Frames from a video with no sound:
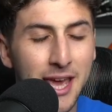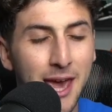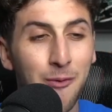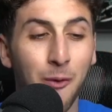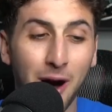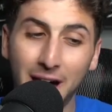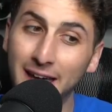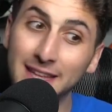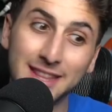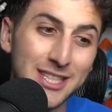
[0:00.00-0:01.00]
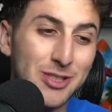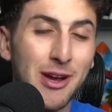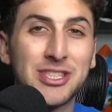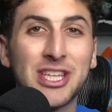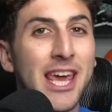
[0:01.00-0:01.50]
and why this
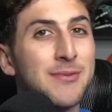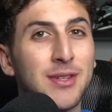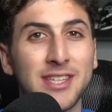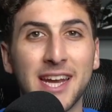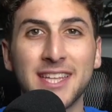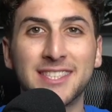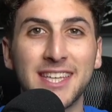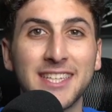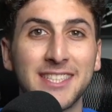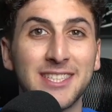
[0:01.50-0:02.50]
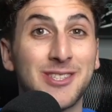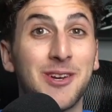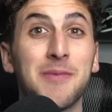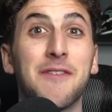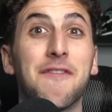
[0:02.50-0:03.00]
stretch of games at the end of the season is going to
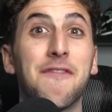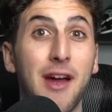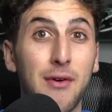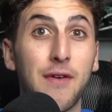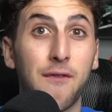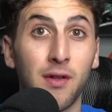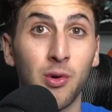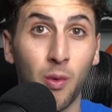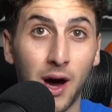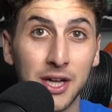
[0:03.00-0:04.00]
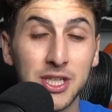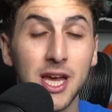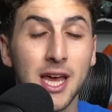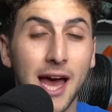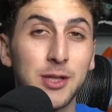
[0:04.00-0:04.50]
be very fun to watch
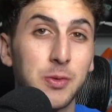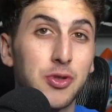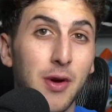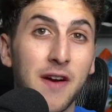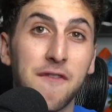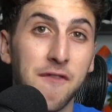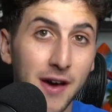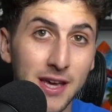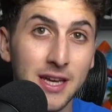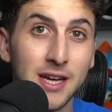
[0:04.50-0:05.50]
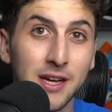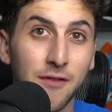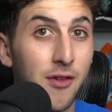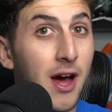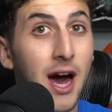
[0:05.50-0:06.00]
as we try to fight
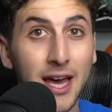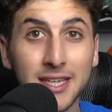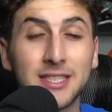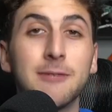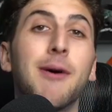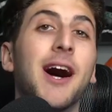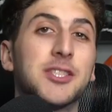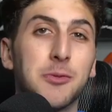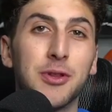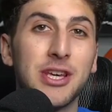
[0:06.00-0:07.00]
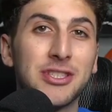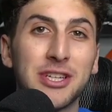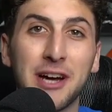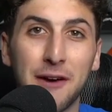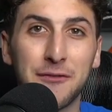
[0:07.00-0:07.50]
for the highest seed possible in the Eastern
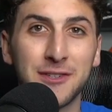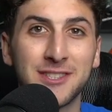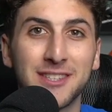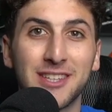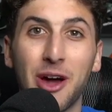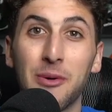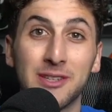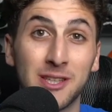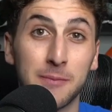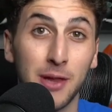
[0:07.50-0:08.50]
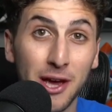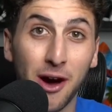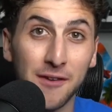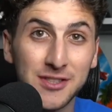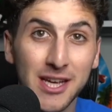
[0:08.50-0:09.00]
Conference to go into the playoffs.